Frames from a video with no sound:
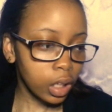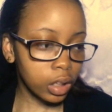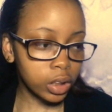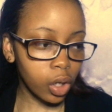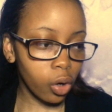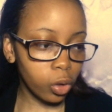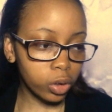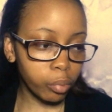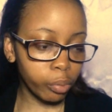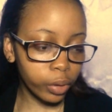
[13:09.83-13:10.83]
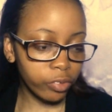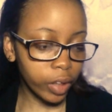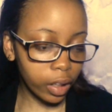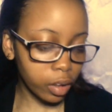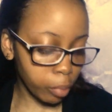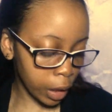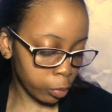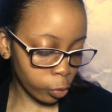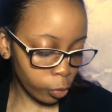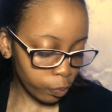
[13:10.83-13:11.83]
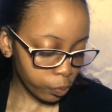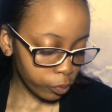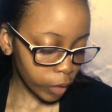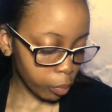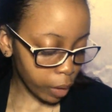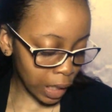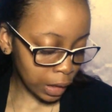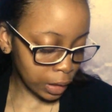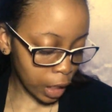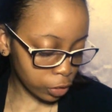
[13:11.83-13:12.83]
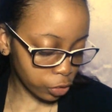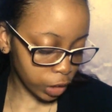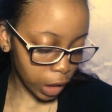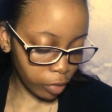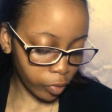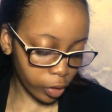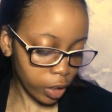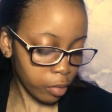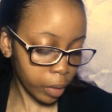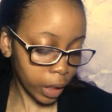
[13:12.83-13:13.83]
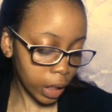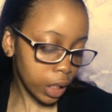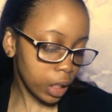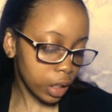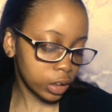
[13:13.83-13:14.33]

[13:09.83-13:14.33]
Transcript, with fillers: It's called Briefing the Bible by Dr. J Vernon McGee.